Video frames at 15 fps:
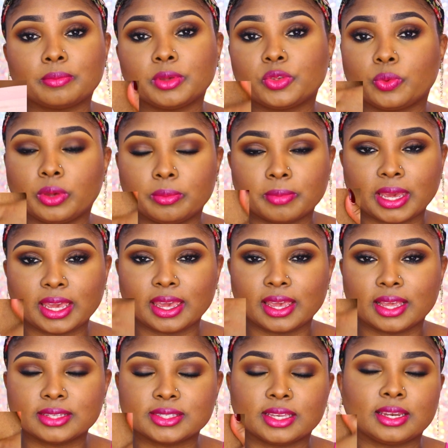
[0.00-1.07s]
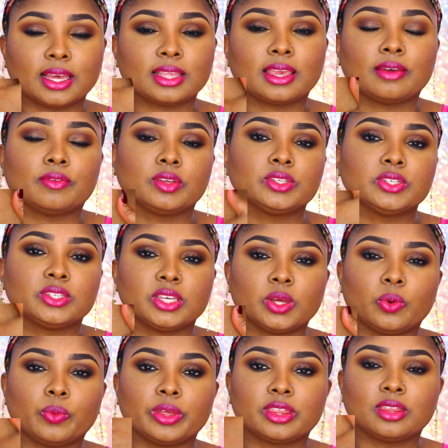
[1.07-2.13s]
between my hands and not having to
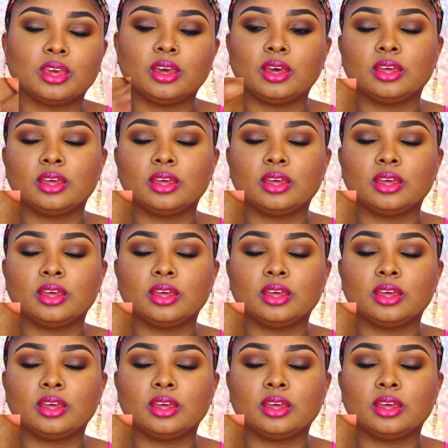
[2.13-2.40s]
deal with